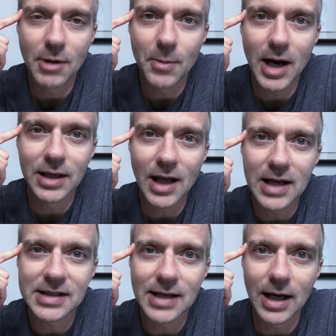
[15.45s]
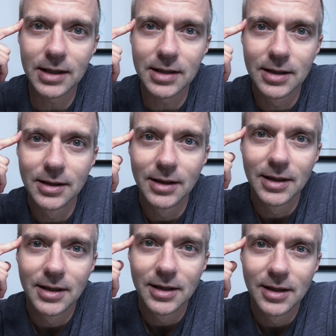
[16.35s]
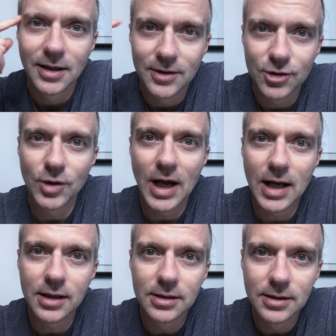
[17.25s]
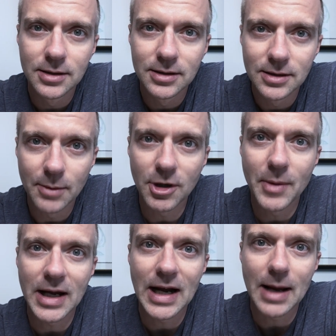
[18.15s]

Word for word: in my mind last night. Today, I'm going to make it